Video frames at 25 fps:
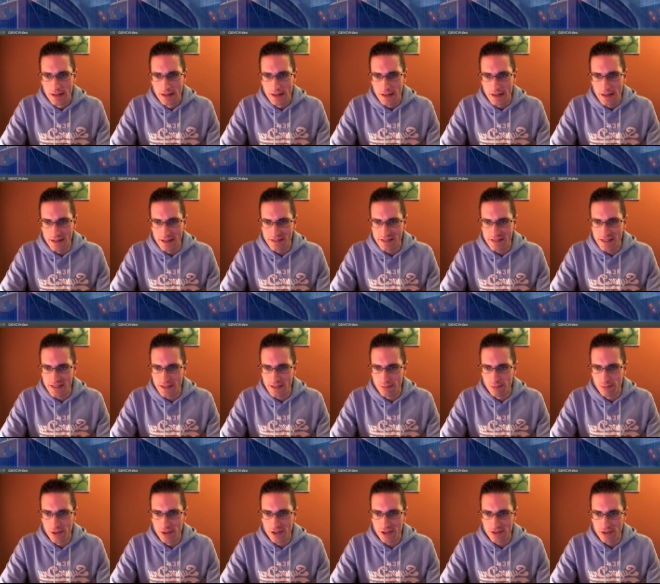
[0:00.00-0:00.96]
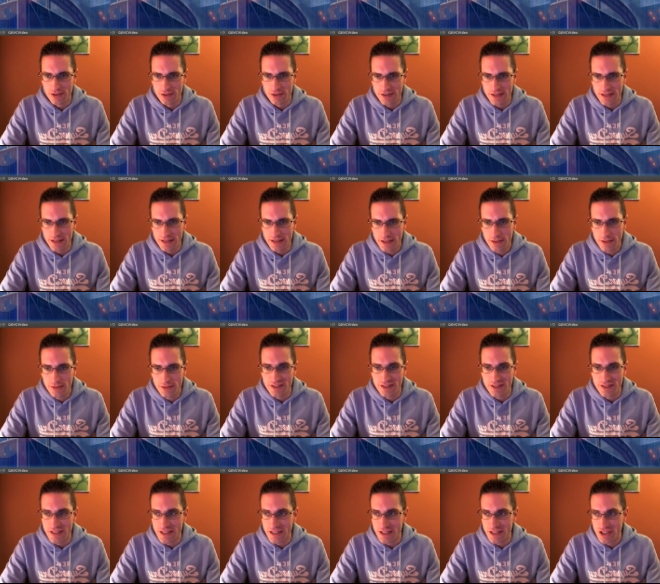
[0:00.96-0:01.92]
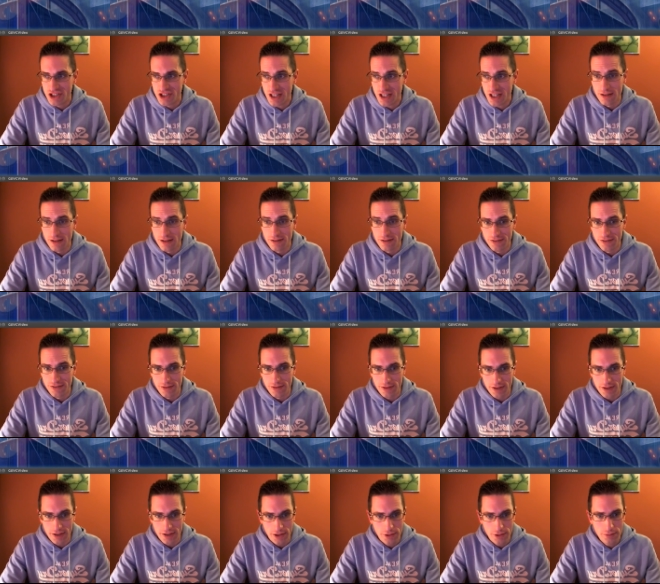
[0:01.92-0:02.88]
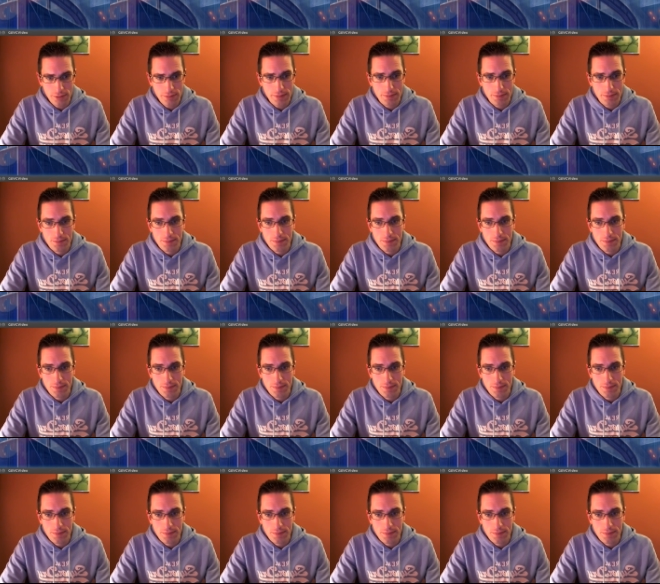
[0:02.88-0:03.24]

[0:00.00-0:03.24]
and instead worked on the Unity shell for GNOME,